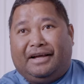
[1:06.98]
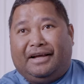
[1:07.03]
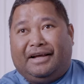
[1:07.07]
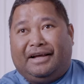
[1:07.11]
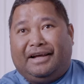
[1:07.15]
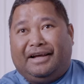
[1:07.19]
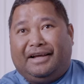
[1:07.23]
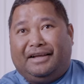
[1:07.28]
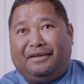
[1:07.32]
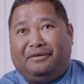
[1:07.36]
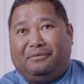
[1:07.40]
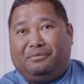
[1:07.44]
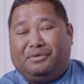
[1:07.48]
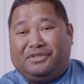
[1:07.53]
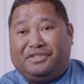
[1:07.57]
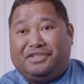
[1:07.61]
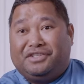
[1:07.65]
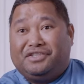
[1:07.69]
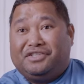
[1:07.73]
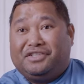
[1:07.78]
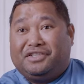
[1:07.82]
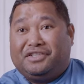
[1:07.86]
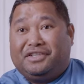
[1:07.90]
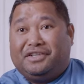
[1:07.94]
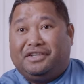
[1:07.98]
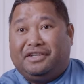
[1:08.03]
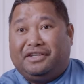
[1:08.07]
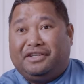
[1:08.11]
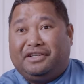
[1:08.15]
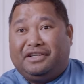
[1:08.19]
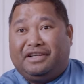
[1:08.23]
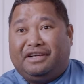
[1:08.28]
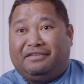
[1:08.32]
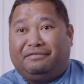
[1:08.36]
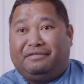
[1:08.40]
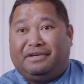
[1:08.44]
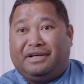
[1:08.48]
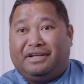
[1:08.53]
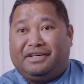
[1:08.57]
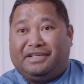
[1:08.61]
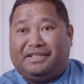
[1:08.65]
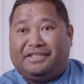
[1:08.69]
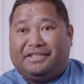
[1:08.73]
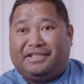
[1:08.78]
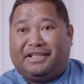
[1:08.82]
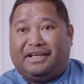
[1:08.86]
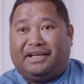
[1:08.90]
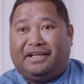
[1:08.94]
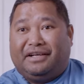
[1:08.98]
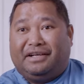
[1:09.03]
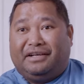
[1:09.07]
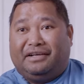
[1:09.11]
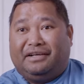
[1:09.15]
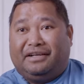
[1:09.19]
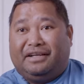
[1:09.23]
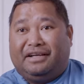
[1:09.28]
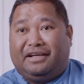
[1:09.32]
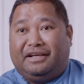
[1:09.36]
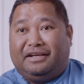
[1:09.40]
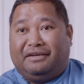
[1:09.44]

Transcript: I was injured in Afghanistan